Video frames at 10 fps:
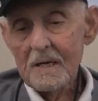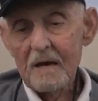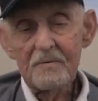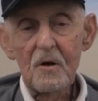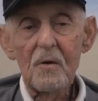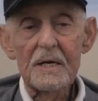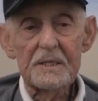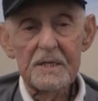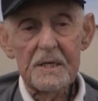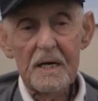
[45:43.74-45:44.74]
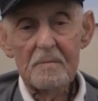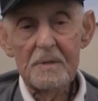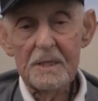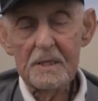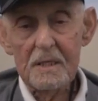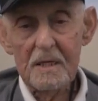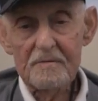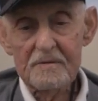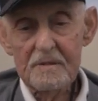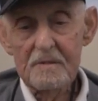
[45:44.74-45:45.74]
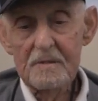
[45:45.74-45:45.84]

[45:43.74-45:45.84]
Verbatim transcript: I have no idea how many are left.